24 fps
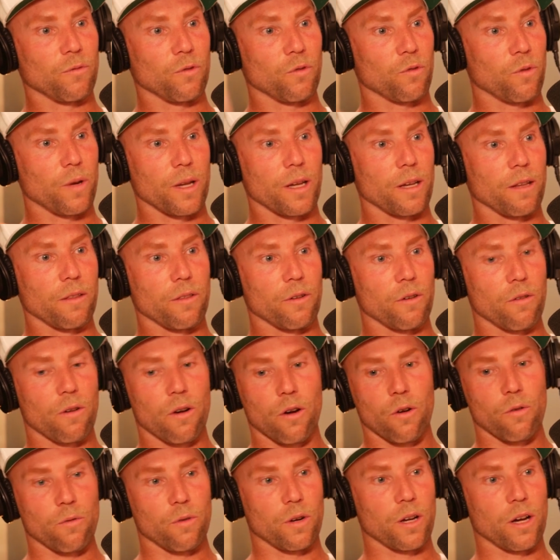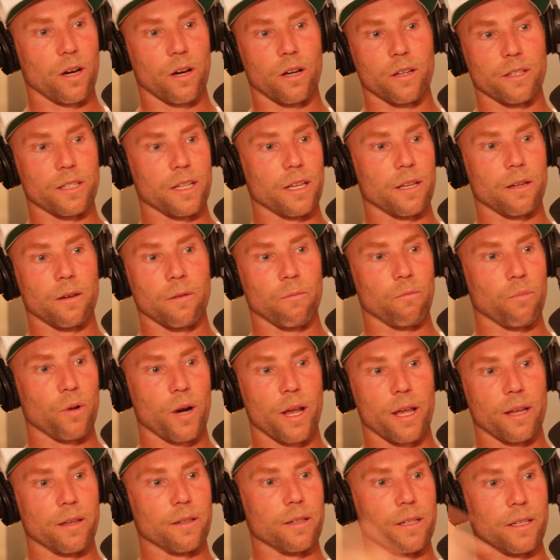creating their own content and
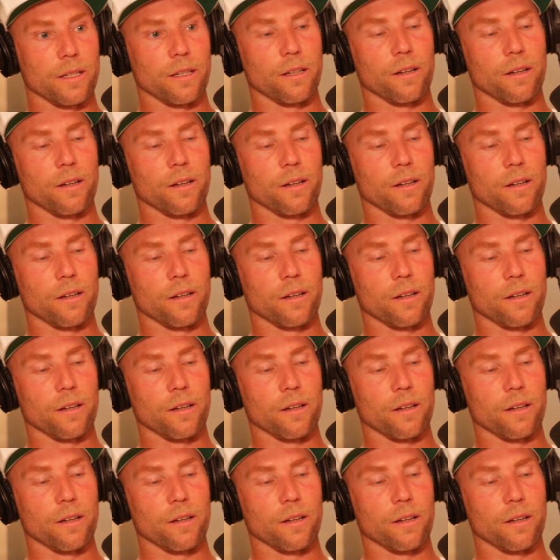branding